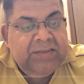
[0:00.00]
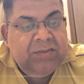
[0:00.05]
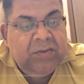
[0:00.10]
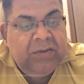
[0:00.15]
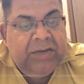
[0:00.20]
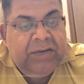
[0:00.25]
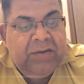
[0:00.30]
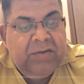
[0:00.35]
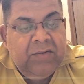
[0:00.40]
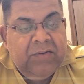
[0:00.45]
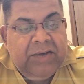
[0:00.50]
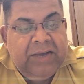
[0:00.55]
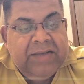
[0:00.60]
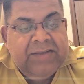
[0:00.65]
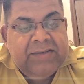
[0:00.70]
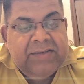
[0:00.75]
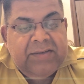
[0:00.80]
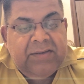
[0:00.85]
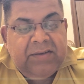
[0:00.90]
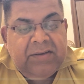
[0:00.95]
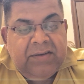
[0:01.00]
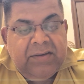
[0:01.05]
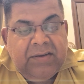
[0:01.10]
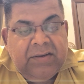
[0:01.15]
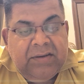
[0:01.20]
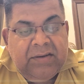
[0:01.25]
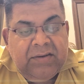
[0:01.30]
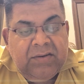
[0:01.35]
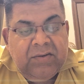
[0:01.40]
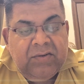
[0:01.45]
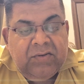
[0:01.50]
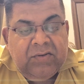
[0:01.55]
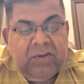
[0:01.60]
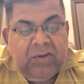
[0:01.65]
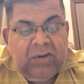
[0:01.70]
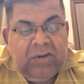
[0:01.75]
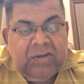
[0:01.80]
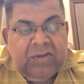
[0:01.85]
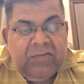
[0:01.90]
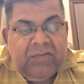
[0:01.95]
Owing to due to the
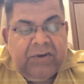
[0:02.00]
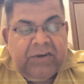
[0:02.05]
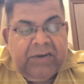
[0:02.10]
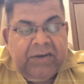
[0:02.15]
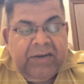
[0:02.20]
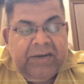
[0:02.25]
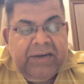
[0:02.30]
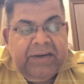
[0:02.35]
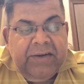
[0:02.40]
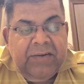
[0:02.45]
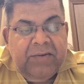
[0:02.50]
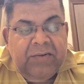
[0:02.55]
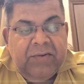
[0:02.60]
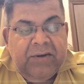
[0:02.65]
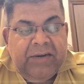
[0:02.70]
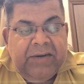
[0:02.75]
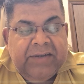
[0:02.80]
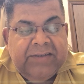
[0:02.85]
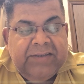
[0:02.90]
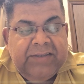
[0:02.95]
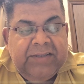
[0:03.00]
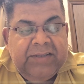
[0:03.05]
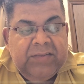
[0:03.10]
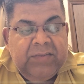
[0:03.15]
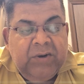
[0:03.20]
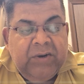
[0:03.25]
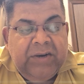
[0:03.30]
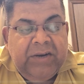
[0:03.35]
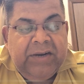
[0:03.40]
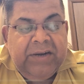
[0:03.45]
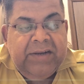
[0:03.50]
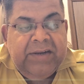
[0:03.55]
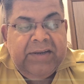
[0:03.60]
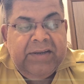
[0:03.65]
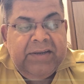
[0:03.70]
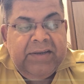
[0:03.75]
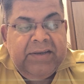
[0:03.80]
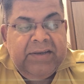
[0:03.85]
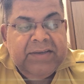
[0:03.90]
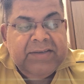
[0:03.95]
loss of fertility due to radiation, this
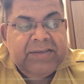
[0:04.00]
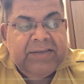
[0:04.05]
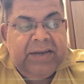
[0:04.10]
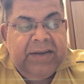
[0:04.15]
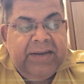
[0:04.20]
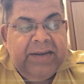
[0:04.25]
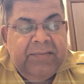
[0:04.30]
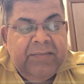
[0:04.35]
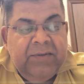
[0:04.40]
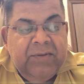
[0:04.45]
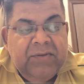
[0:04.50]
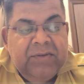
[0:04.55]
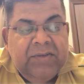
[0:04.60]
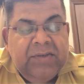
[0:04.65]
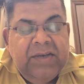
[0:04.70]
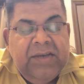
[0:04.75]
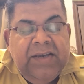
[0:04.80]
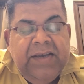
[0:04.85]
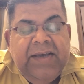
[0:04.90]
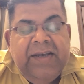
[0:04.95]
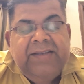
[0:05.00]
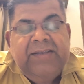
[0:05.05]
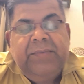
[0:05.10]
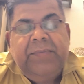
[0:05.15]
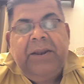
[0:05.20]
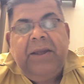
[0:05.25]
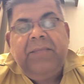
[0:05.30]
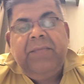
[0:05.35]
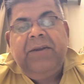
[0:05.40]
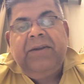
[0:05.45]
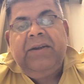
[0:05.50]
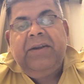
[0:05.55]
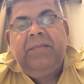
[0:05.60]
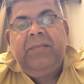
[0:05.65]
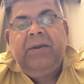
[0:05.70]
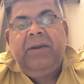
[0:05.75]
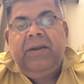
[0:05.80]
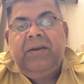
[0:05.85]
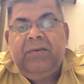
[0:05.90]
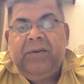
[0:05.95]
modality is seldom used as a primary
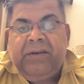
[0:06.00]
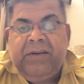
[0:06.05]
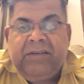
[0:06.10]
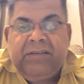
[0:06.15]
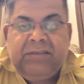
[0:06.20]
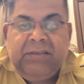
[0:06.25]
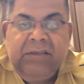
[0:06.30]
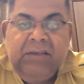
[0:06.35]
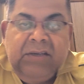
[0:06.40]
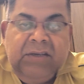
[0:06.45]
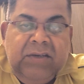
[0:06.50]
treatment nowadays.